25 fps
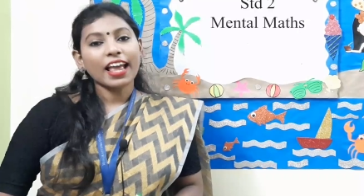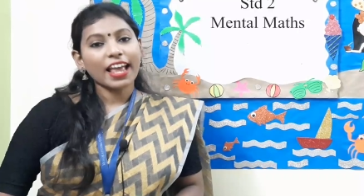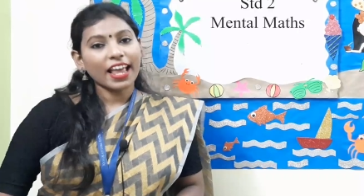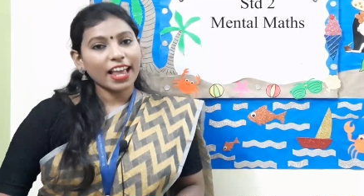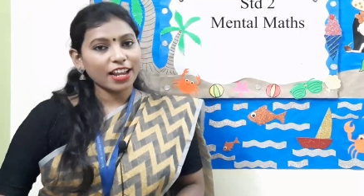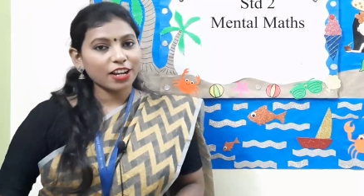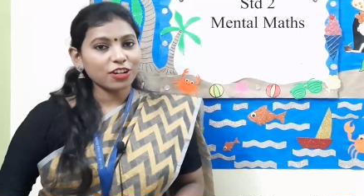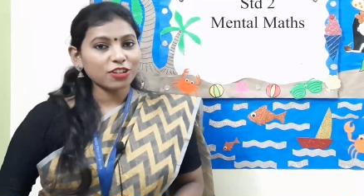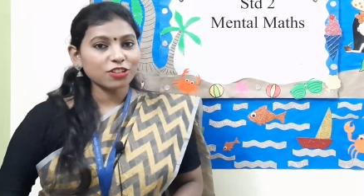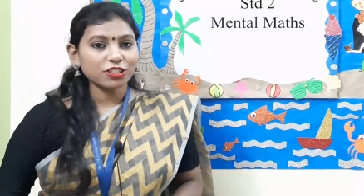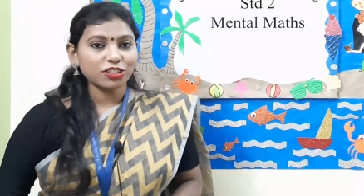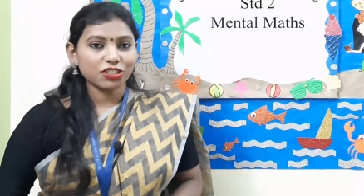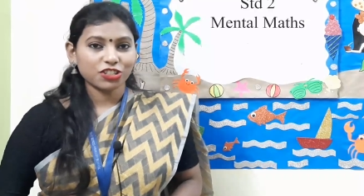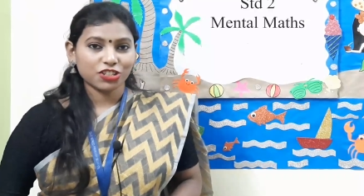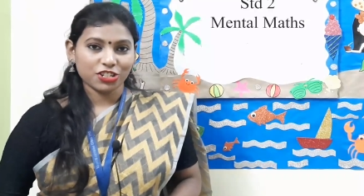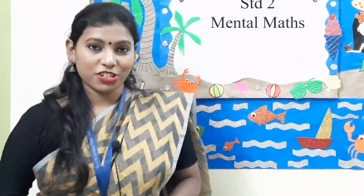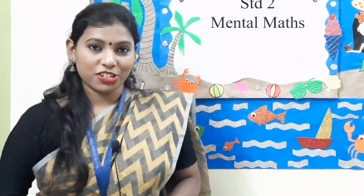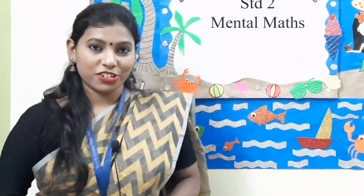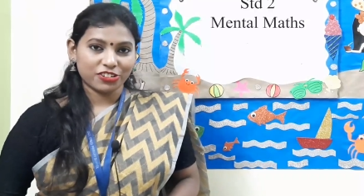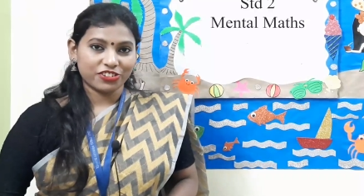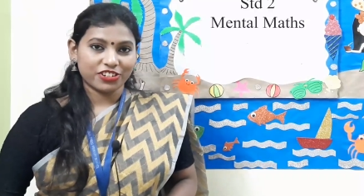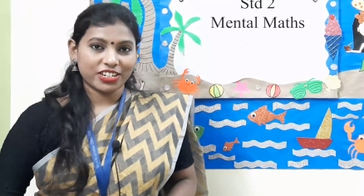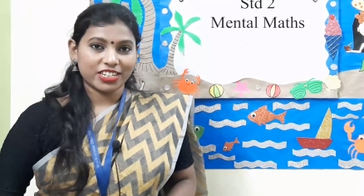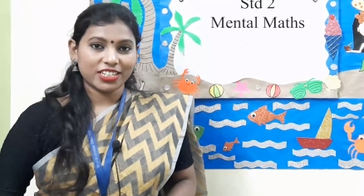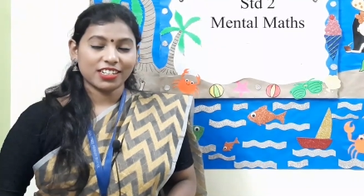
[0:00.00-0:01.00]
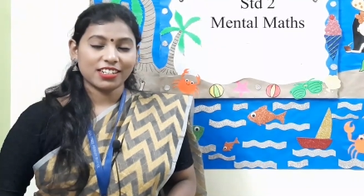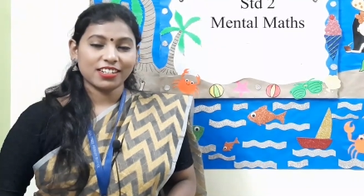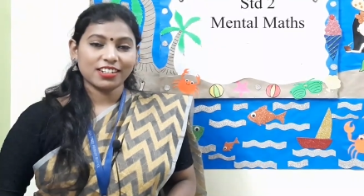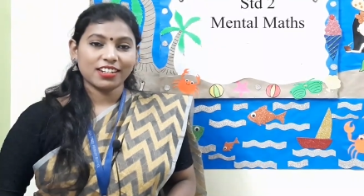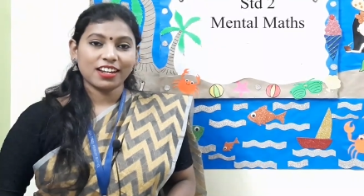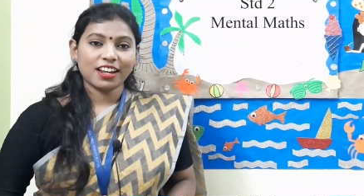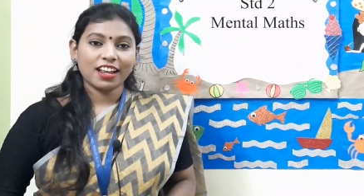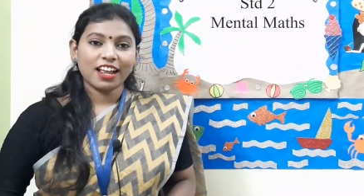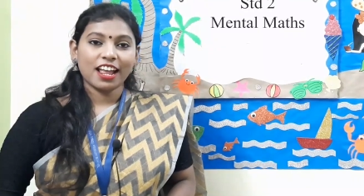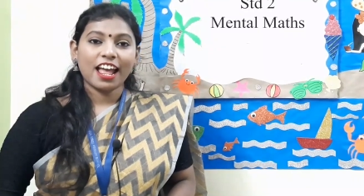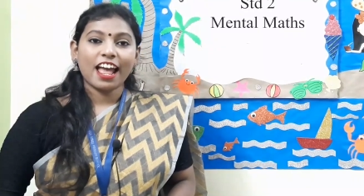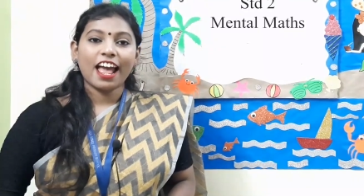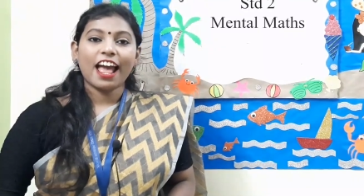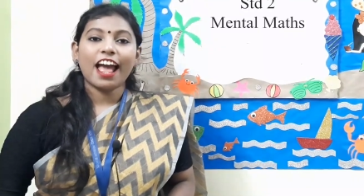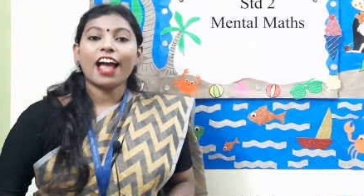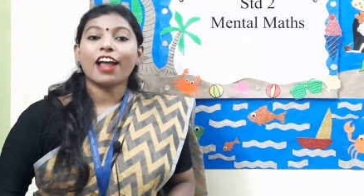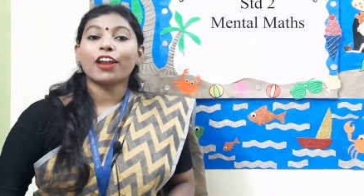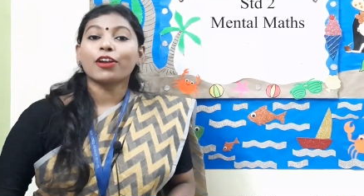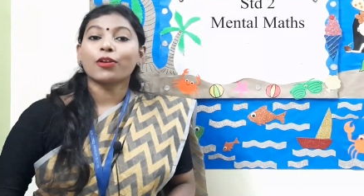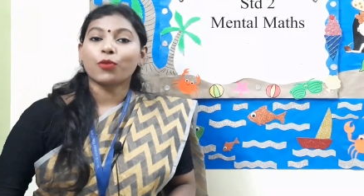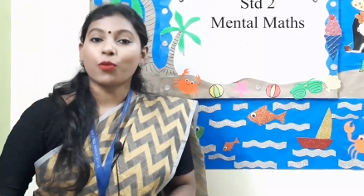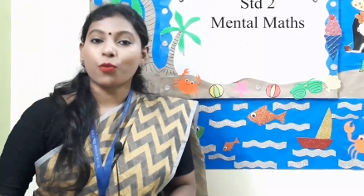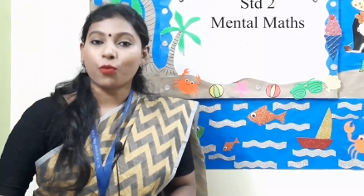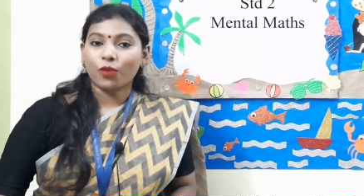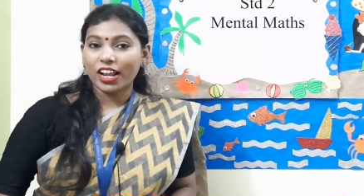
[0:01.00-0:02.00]
Hello children,
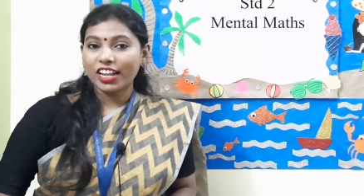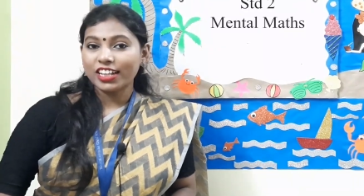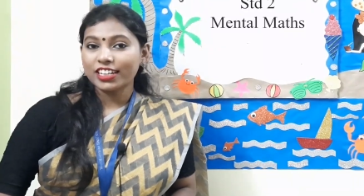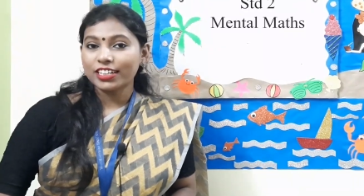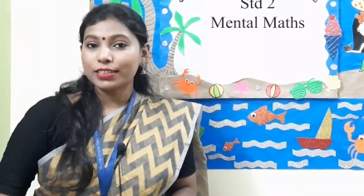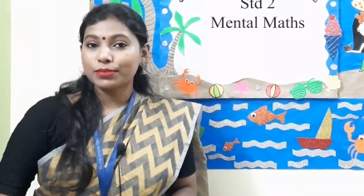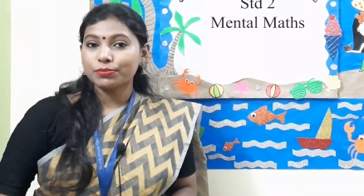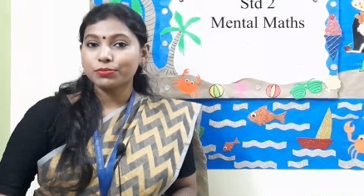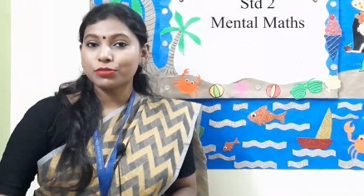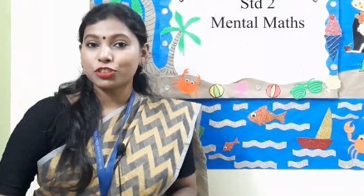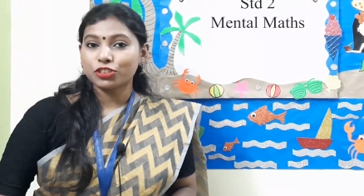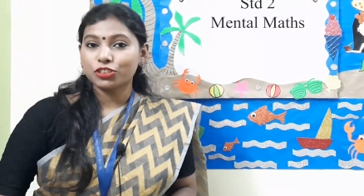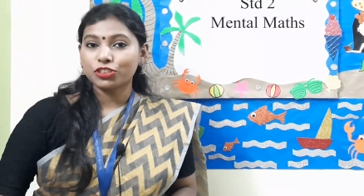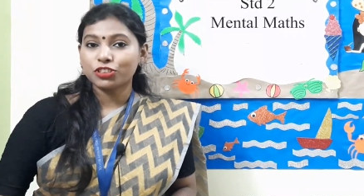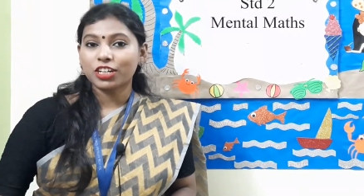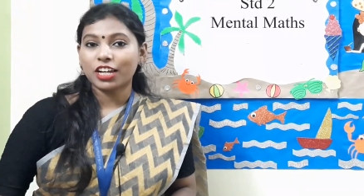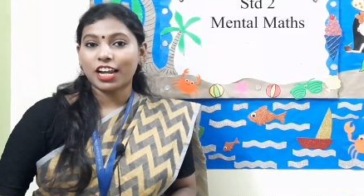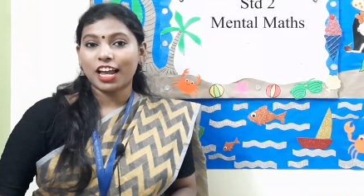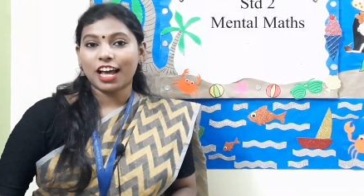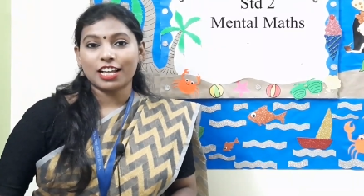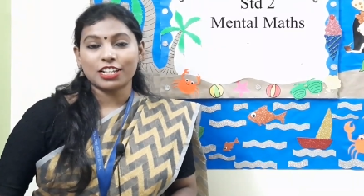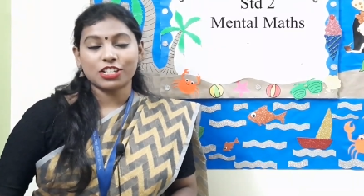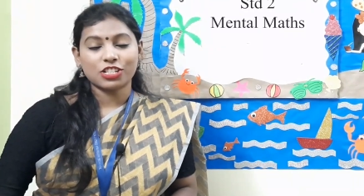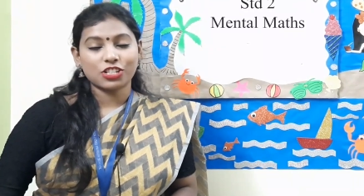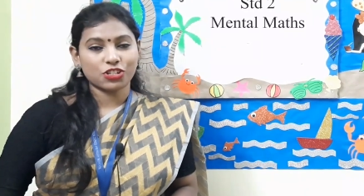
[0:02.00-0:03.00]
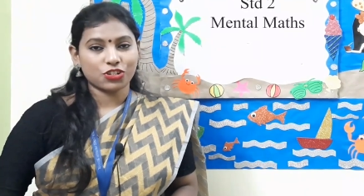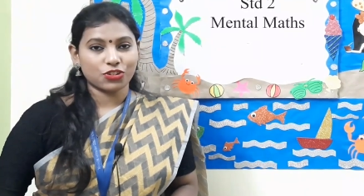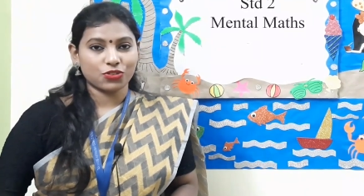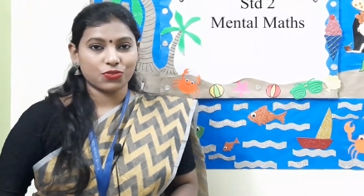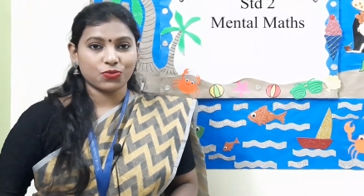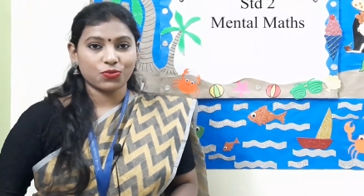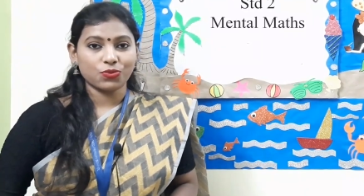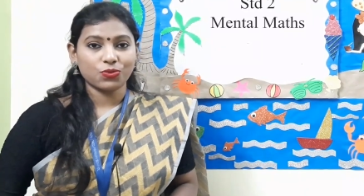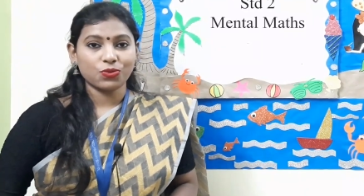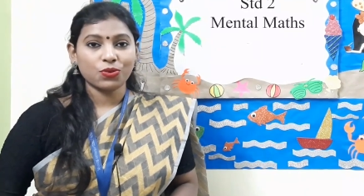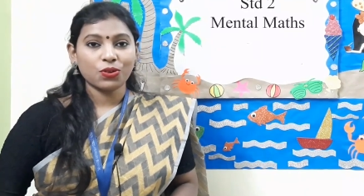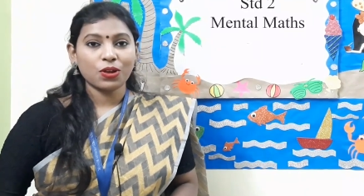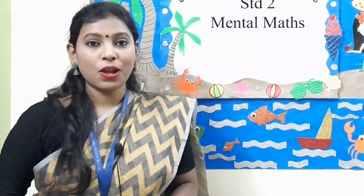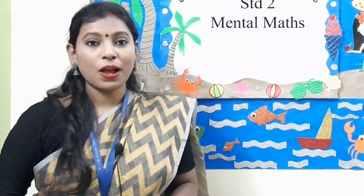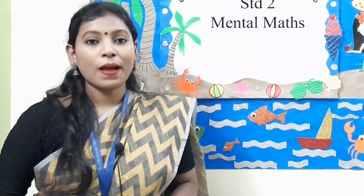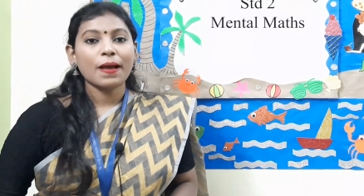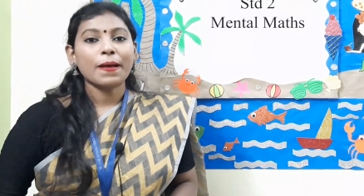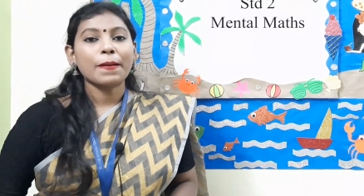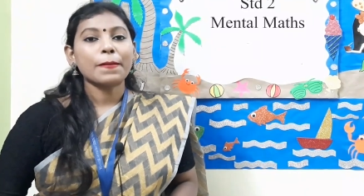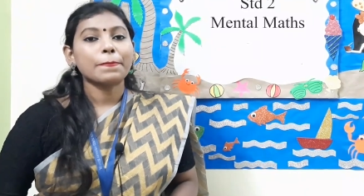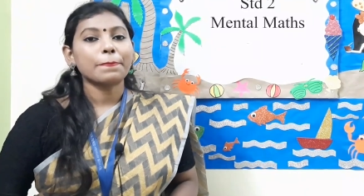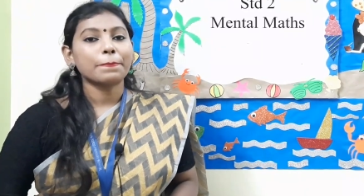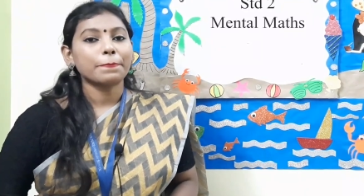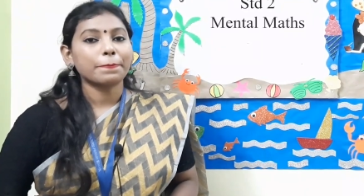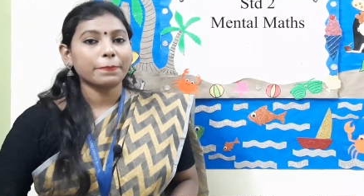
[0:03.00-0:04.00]
and welcome to class 2,
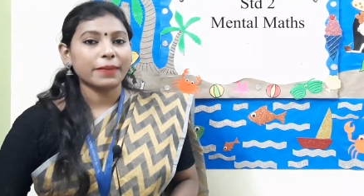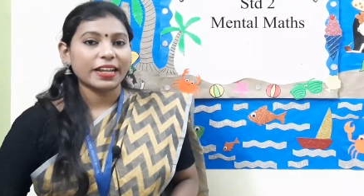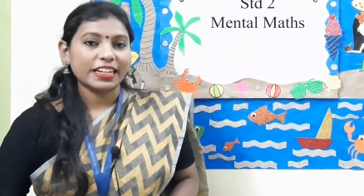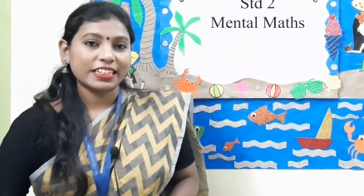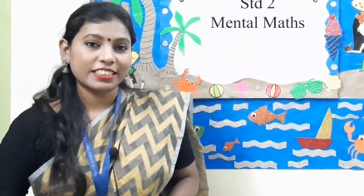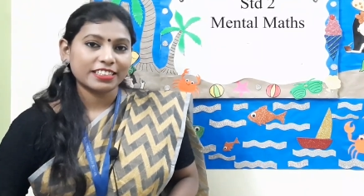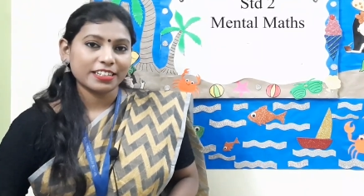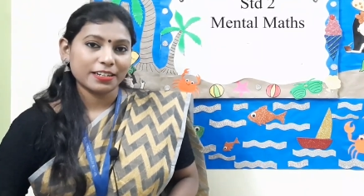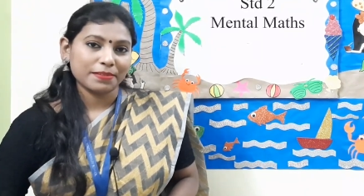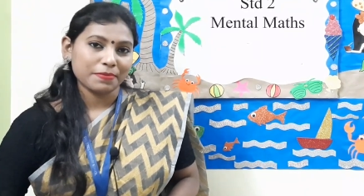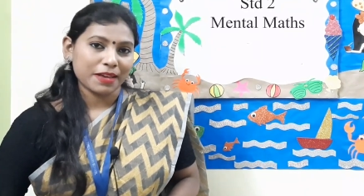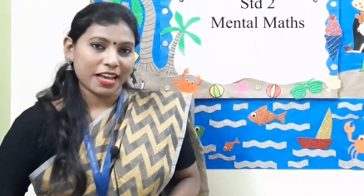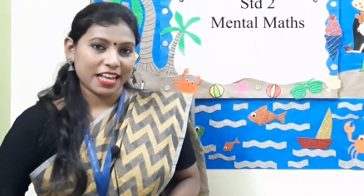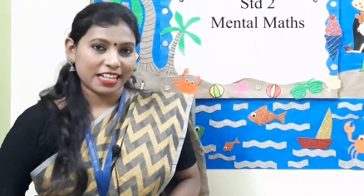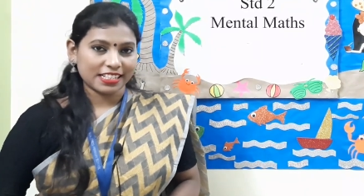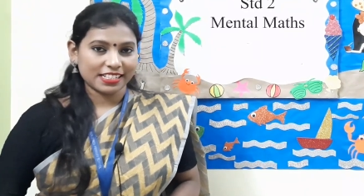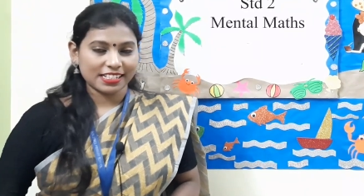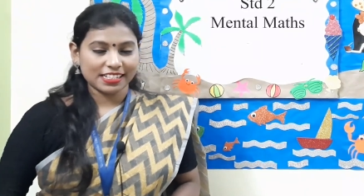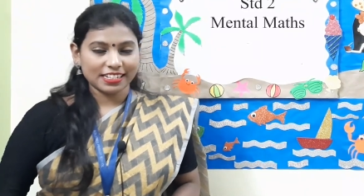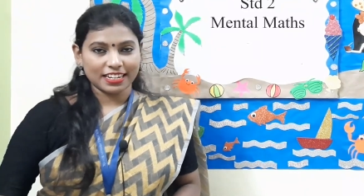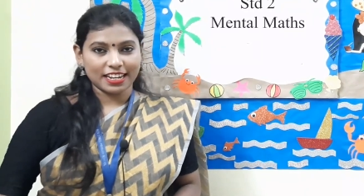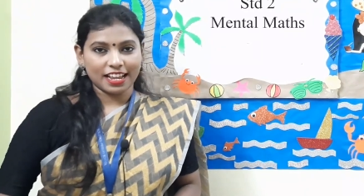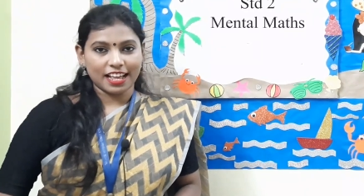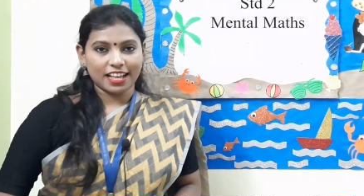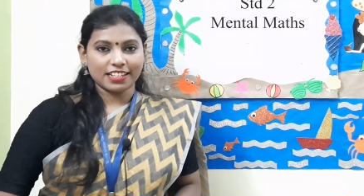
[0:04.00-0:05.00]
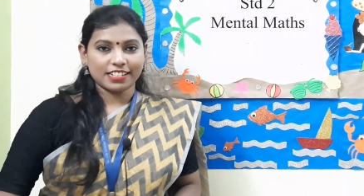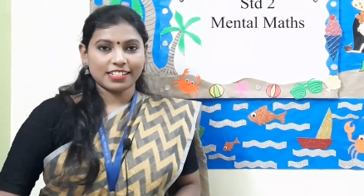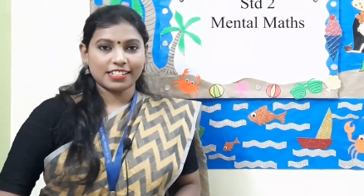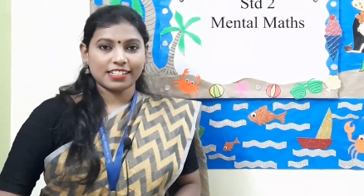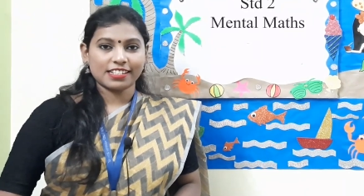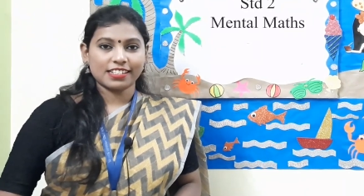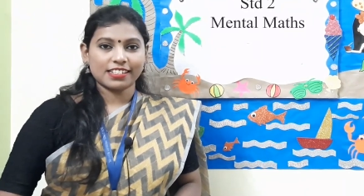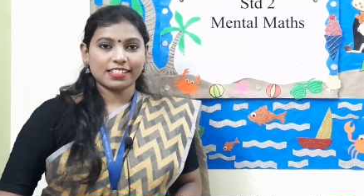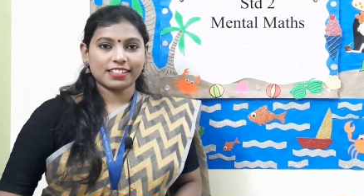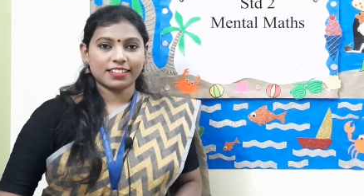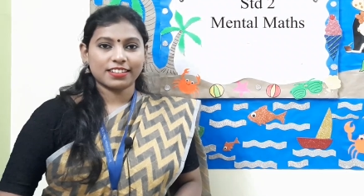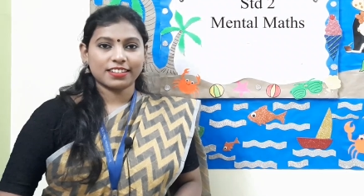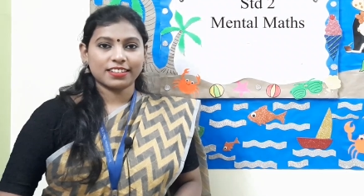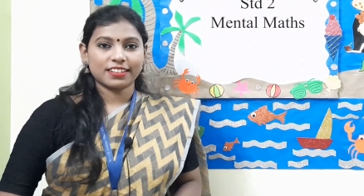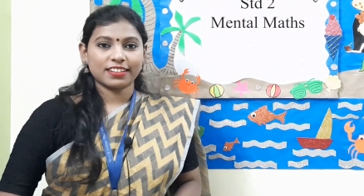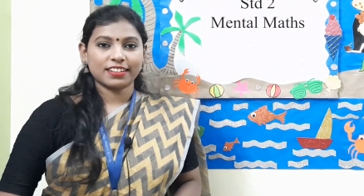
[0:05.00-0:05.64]
Mental Maths class.